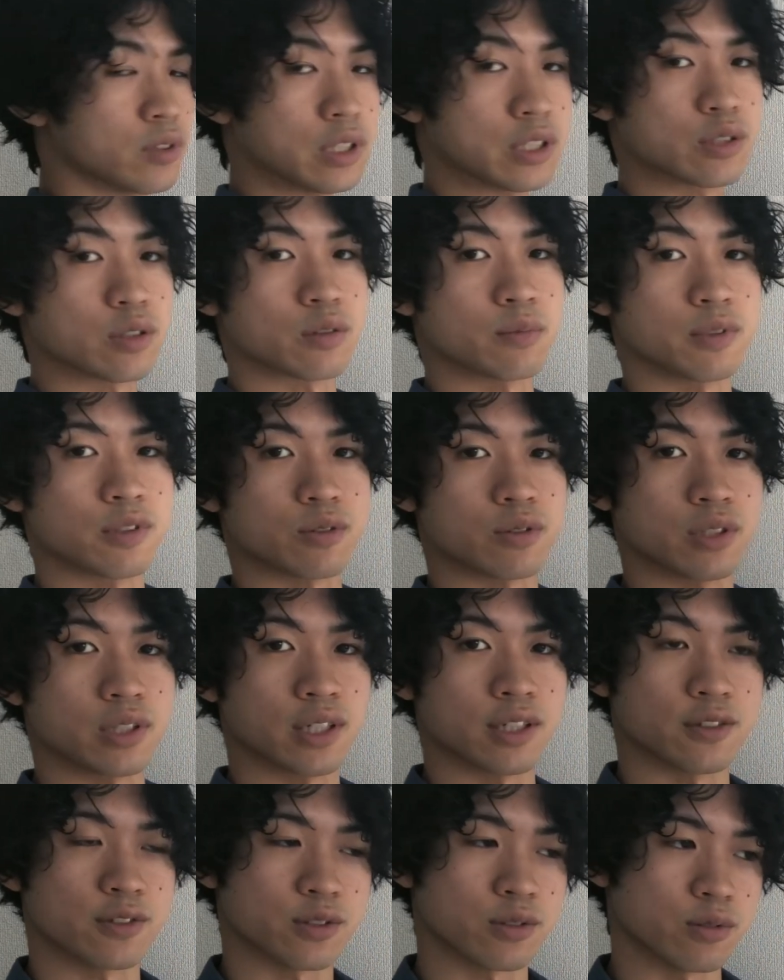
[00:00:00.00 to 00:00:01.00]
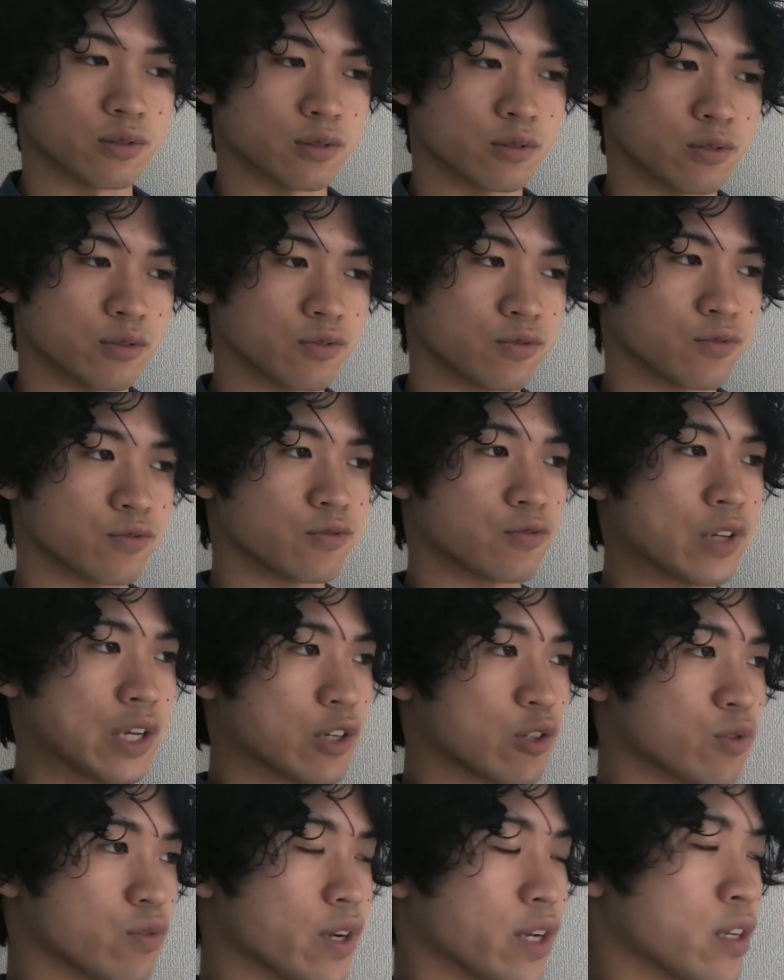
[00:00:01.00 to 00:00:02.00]
It took me 3 days to
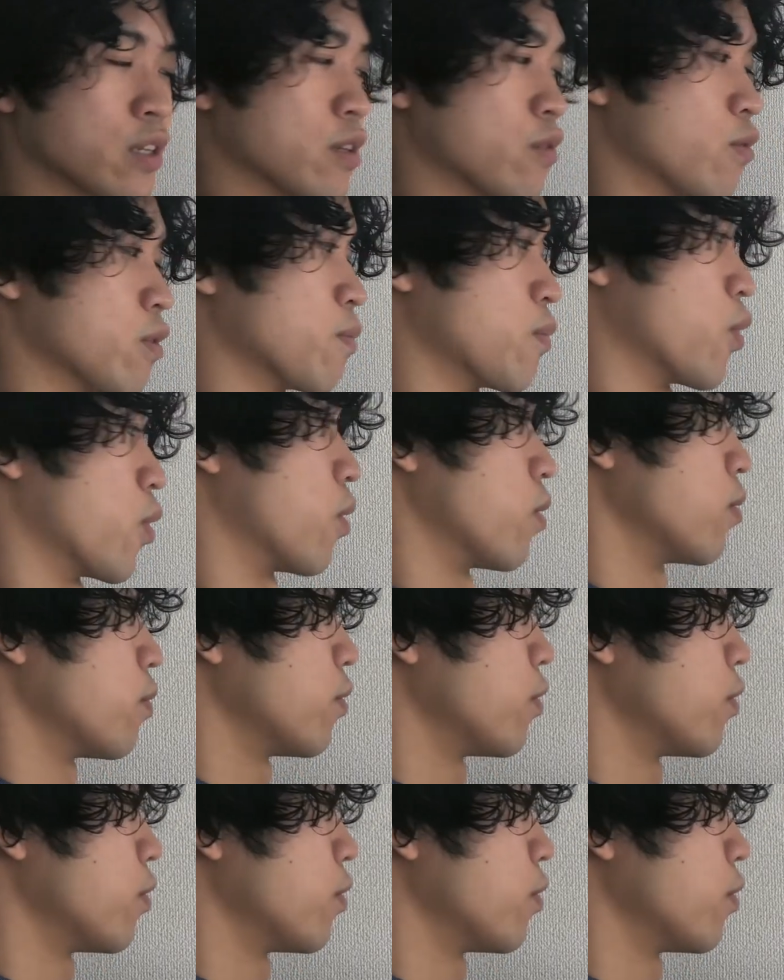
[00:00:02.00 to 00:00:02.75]
finish writing the report.